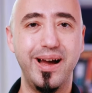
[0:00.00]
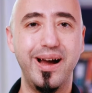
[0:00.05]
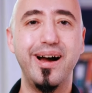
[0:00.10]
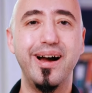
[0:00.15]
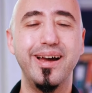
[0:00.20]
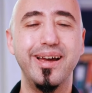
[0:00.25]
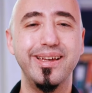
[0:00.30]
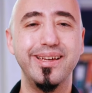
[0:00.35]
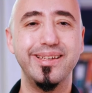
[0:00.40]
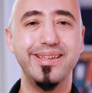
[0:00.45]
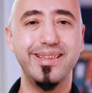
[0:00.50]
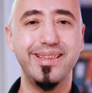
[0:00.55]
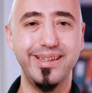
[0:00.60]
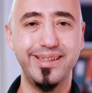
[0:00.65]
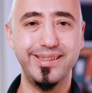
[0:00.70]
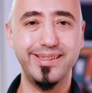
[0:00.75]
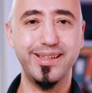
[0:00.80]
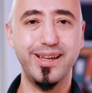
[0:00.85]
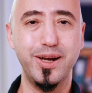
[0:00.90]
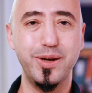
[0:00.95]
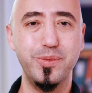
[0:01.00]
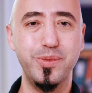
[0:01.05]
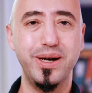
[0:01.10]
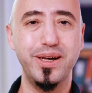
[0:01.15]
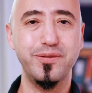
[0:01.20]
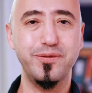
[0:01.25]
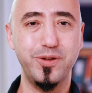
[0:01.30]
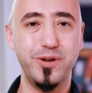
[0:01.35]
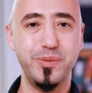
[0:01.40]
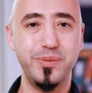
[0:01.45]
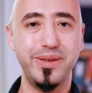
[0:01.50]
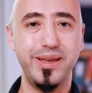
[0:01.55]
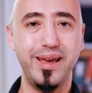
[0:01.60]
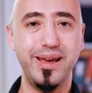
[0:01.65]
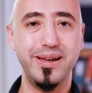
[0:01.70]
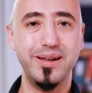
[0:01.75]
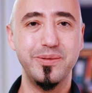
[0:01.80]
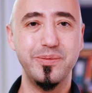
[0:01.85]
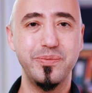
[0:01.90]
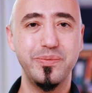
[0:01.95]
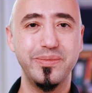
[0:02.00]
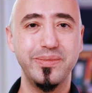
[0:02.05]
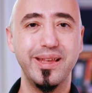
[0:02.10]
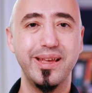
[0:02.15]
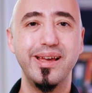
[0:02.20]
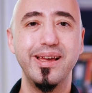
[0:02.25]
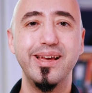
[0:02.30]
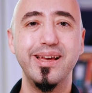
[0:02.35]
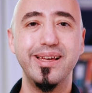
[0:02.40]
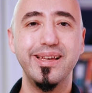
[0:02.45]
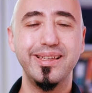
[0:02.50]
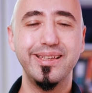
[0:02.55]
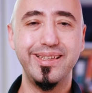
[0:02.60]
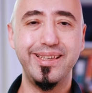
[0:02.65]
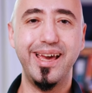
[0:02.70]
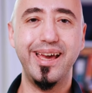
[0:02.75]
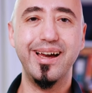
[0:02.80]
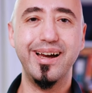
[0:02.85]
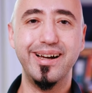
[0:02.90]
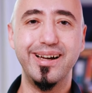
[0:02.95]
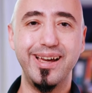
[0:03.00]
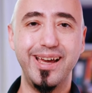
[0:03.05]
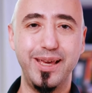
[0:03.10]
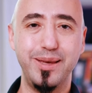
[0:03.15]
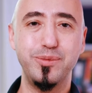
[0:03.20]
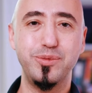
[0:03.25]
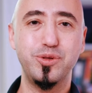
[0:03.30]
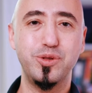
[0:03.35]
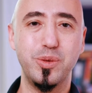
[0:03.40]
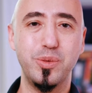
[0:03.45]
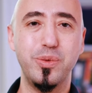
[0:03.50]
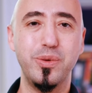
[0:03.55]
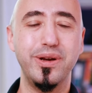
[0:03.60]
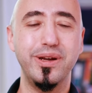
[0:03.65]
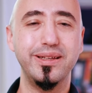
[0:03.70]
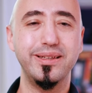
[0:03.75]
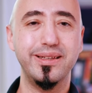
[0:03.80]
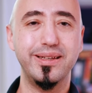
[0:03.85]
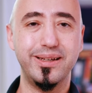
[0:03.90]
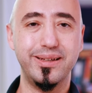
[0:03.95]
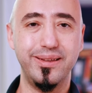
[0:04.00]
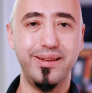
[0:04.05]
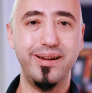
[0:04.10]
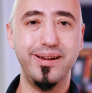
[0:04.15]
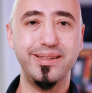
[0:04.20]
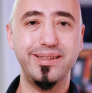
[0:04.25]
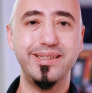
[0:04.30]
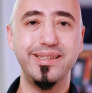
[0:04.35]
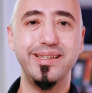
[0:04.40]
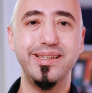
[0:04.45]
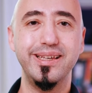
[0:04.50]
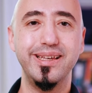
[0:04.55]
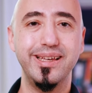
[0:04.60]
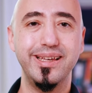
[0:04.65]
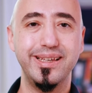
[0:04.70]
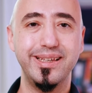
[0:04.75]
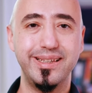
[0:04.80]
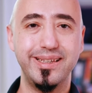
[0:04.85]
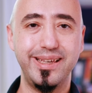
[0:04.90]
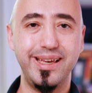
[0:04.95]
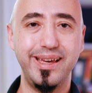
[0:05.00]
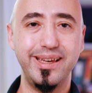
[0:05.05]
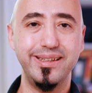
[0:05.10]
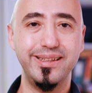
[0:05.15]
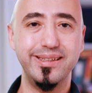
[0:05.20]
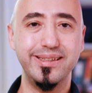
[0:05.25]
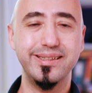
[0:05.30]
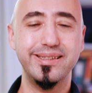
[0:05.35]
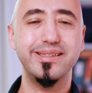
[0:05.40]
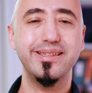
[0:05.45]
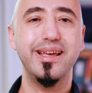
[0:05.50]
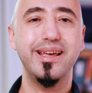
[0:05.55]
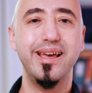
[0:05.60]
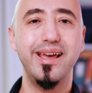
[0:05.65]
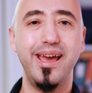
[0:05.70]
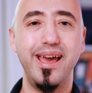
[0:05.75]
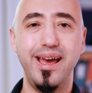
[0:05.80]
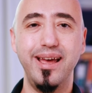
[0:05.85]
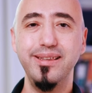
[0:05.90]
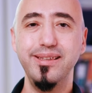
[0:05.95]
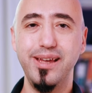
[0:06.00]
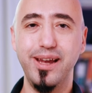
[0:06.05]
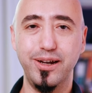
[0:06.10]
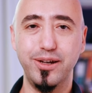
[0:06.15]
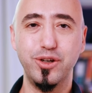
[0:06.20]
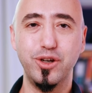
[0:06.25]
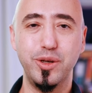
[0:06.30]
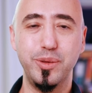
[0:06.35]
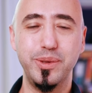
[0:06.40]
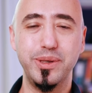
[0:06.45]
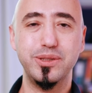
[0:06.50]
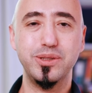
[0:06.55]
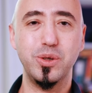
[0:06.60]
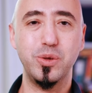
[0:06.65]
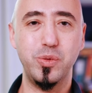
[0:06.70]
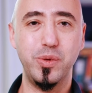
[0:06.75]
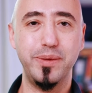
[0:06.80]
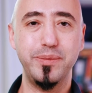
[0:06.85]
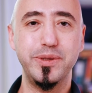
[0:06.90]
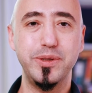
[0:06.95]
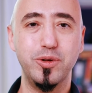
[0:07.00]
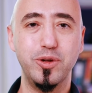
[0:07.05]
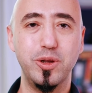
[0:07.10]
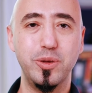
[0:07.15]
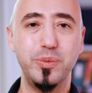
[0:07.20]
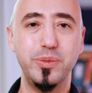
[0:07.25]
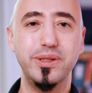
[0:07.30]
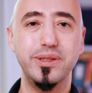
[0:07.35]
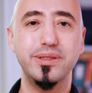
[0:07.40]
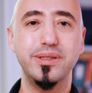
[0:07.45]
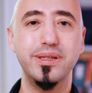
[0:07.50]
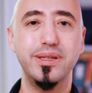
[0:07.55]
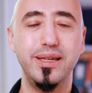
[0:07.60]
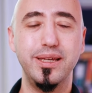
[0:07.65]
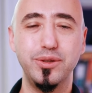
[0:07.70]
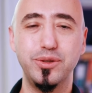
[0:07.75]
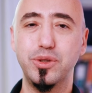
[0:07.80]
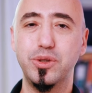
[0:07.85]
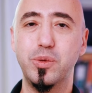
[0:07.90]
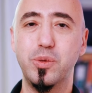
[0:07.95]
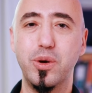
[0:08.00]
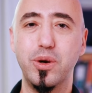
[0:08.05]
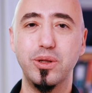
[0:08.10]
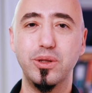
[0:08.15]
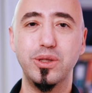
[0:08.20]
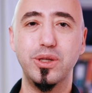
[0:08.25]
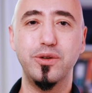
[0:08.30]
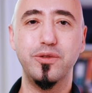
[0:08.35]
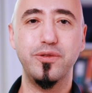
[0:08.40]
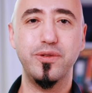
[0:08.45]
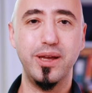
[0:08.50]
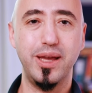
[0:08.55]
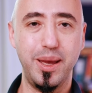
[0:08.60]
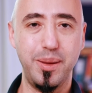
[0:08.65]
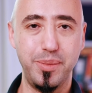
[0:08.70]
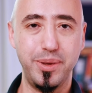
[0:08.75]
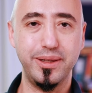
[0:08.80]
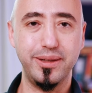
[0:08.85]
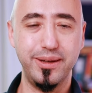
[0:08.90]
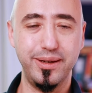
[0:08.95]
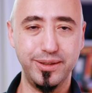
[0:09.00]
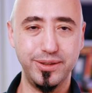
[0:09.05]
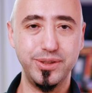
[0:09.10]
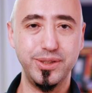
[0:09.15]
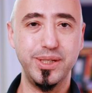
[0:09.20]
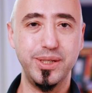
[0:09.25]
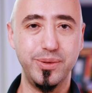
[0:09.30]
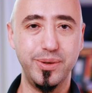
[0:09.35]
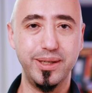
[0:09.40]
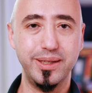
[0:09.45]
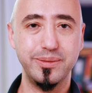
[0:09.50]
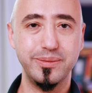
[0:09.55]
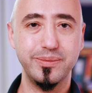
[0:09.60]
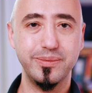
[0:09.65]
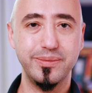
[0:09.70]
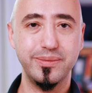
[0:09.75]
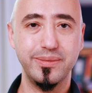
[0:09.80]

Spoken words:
Hi, this is Arman from Gea. Gea aims to bring the clarity, cadence, and the ergonomics of web development into the world of embedded engineering.